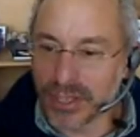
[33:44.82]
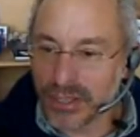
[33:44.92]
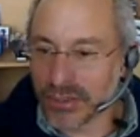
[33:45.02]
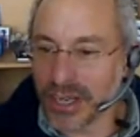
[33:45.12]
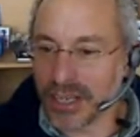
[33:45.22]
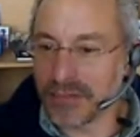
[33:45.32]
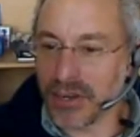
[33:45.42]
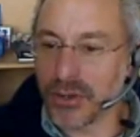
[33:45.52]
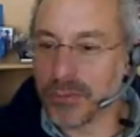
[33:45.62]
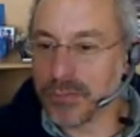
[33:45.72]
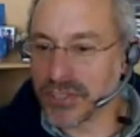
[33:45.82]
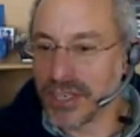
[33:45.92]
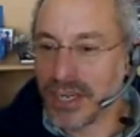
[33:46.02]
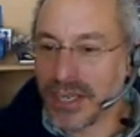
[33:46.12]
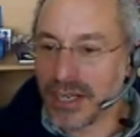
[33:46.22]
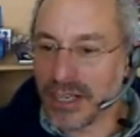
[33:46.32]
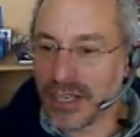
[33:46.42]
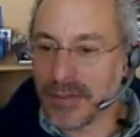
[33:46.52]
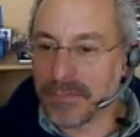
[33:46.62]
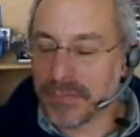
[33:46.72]
little kind of homes.
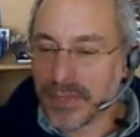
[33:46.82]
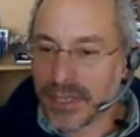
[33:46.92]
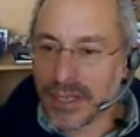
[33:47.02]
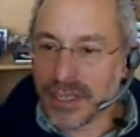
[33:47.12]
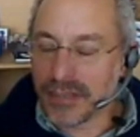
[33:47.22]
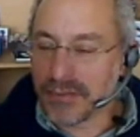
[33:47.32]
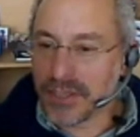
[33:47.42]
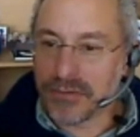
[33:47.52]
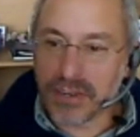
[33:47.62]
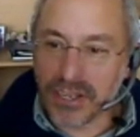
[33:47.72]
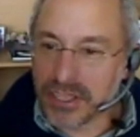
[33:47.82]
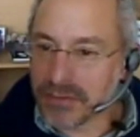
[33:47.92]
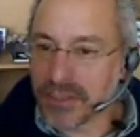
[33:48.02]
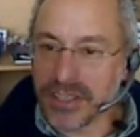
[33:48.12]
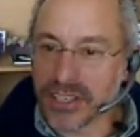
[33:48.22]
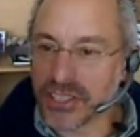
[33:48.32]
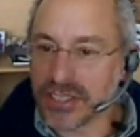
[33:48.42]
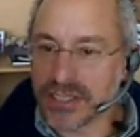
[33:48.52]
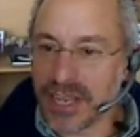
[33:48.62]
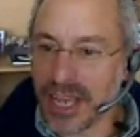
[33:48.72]
Um, uh, you know, very different
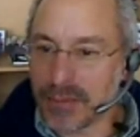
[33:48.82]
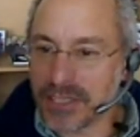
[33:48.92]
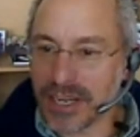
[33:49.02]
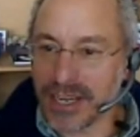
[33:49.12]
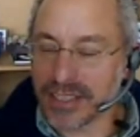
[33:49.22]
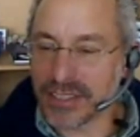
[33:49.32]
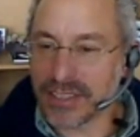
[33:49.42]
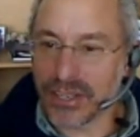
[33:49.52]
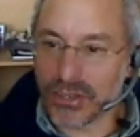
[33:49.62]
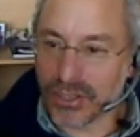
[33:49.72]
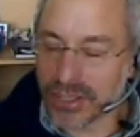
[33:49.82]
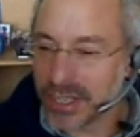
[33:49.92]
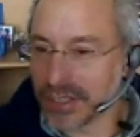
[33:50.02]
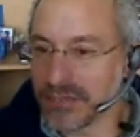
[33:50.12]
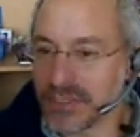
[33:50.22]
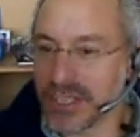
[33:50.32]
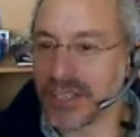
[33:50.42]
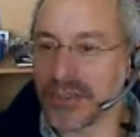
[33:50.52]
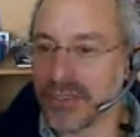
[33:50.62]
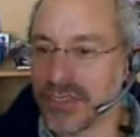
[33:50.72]
niches and habitats, and they all kind of live
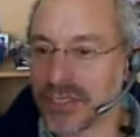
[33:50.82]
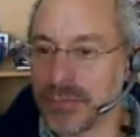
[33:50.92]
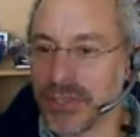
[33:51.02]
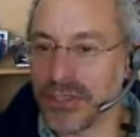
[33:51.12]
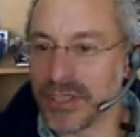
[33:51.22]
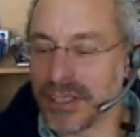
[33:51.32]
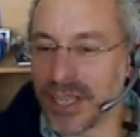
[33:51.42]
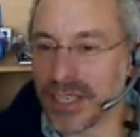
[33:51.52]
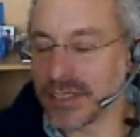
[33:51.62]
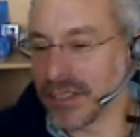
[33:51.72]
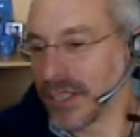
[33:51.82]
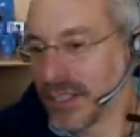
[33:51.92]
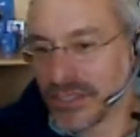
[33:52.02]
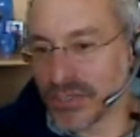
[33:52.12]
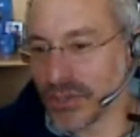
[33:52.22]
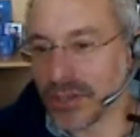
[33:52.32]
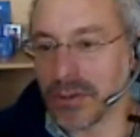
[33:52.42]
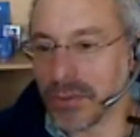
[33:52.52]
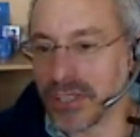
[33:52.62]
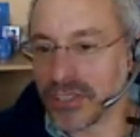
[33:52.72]
together in this community. And that's a story
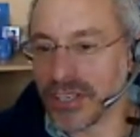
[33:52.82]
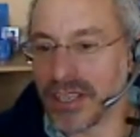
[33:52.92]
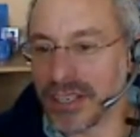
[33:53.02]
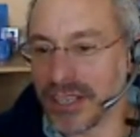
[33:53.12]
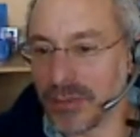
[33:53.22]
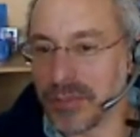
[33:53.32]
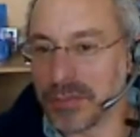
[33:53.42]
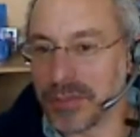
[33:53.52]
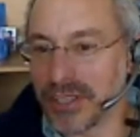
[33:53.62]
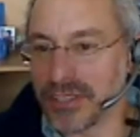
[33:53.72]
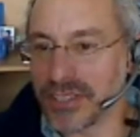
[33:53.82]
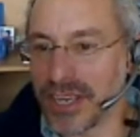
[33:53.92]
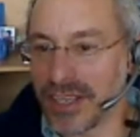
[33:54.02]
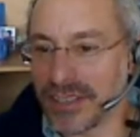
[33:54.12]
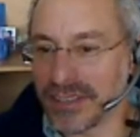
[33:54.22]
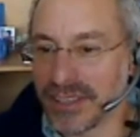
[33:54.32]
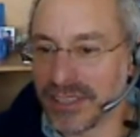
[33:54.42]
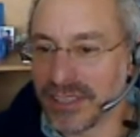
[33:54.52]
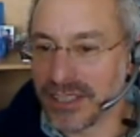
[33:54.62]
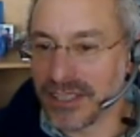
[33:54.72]
we're really trying to help people understand
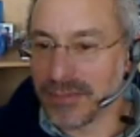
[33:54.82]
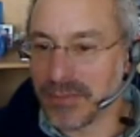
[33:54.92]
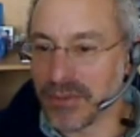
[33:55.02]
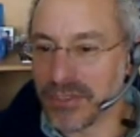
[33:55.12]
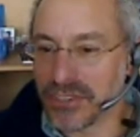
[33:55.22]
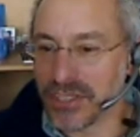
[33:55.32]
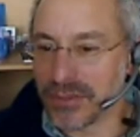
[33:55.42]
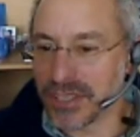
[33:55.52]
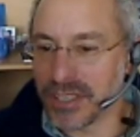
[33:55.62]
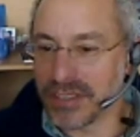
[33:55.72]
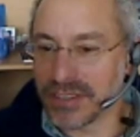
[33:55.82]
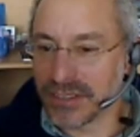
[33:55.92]
um, through the GOT.